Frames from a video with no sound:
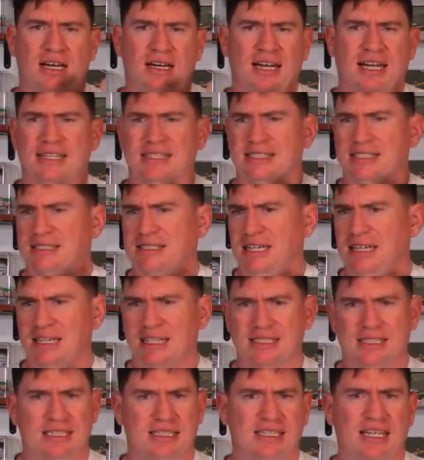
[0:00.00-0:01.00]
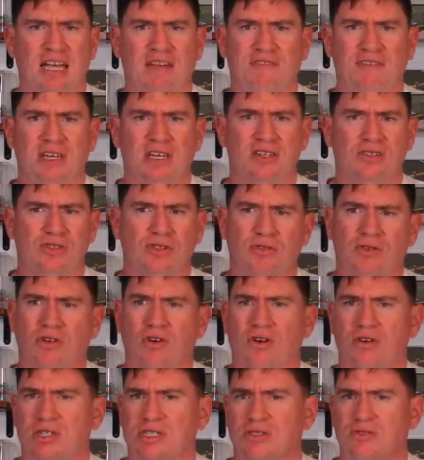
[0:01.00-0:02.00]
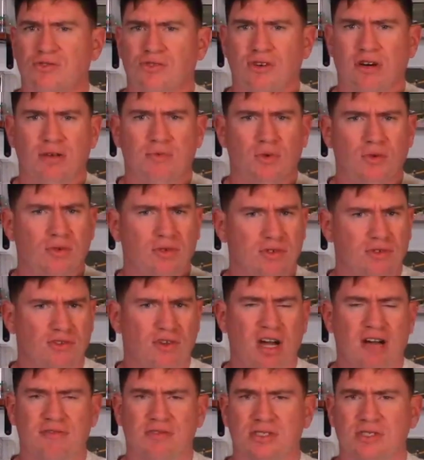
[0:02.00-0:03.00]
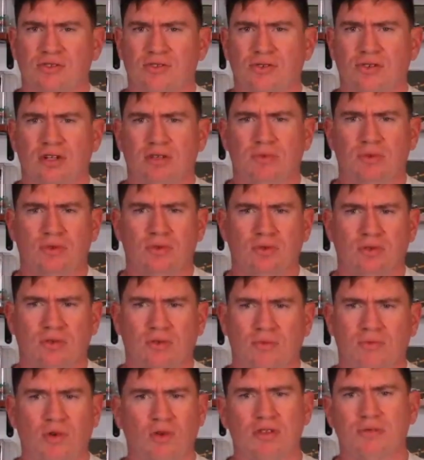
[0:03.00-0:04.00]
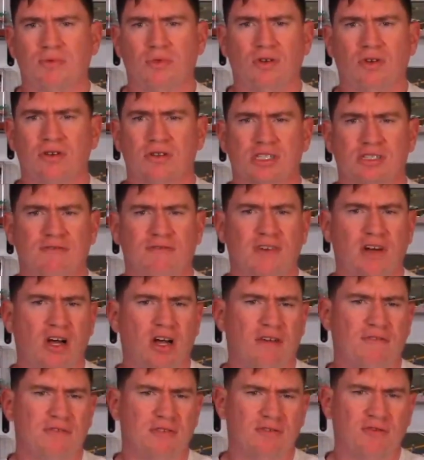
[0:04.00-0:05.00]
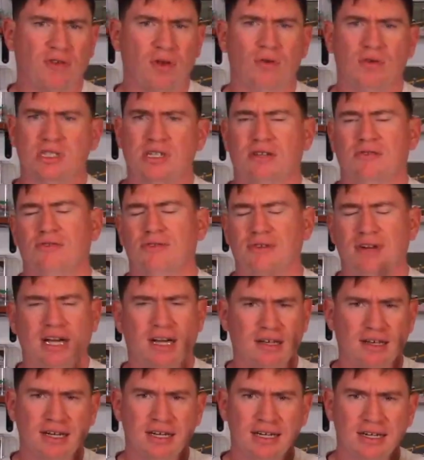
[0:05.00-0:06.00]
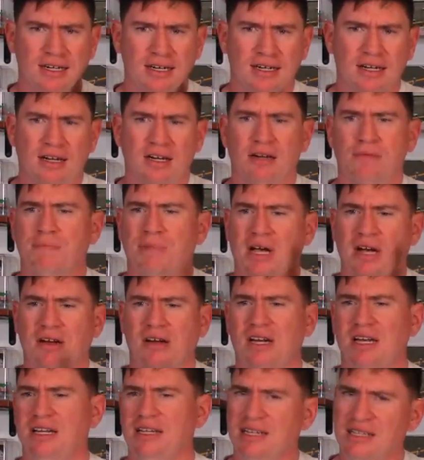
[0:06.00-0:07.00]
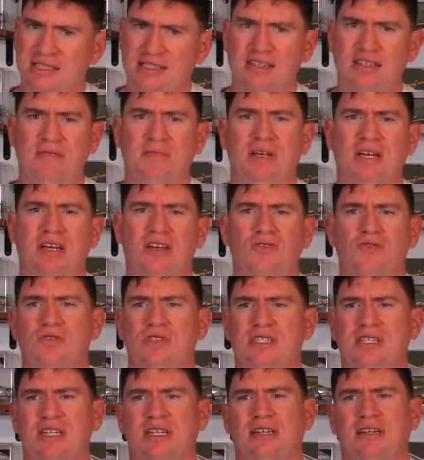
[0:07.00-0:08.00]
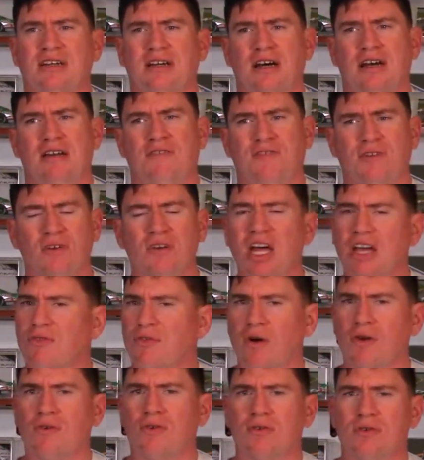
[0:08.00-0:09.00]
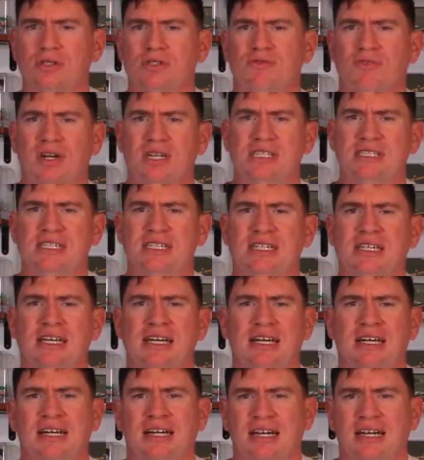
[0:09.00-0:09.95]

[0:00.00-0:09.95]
unless it is a safety issue, cars in trouble, with drivers in trouble, multiple cars involved, fluids on the track. It's going to be interesting. If you like road course racing,